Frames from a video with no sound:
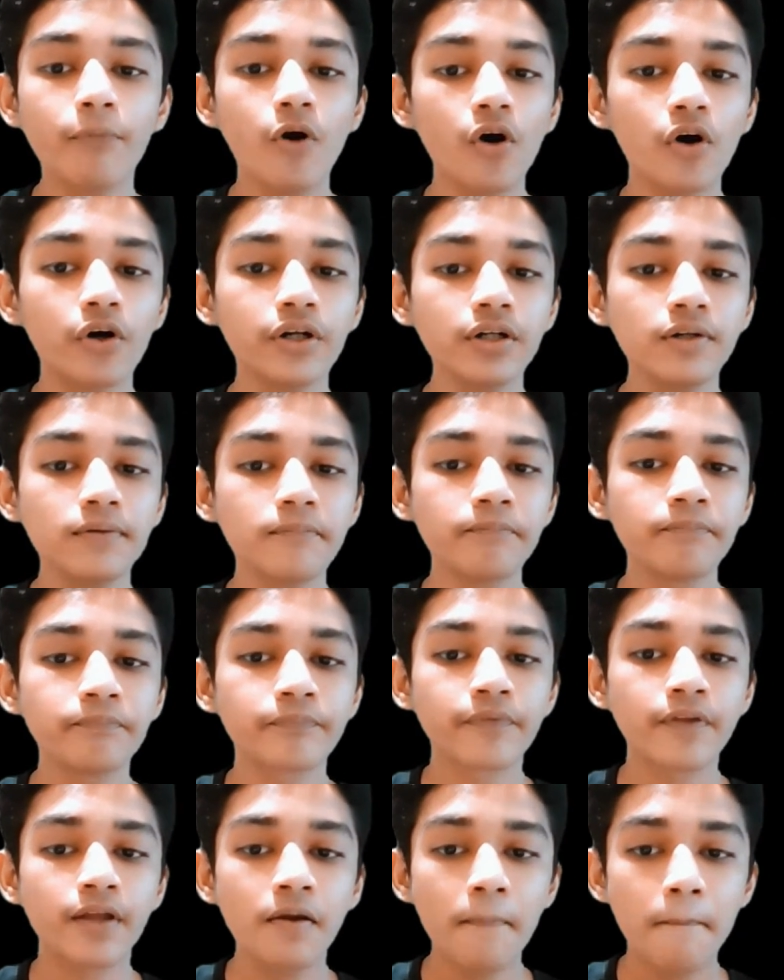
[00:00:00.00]
pawn
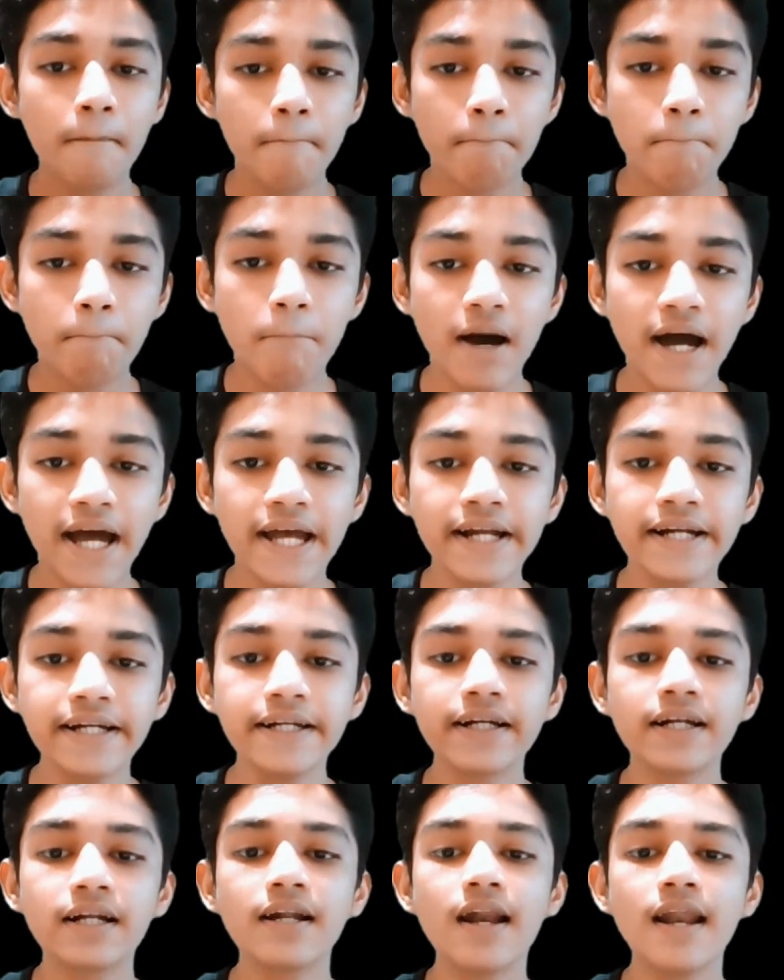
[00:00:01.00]
by
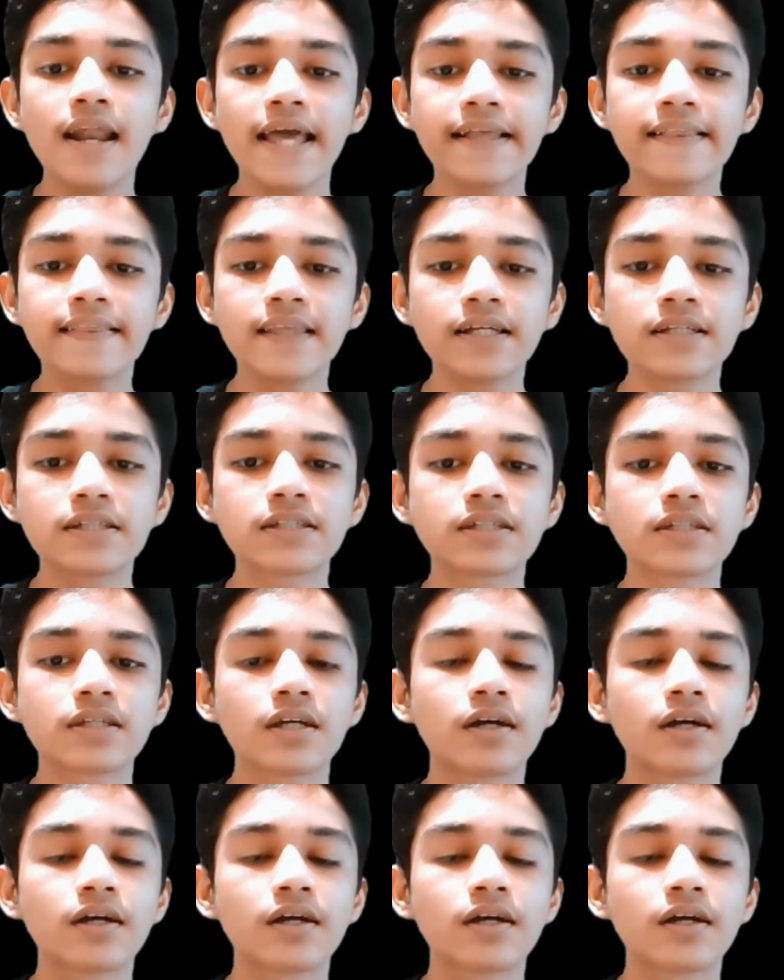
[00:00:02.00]
like this.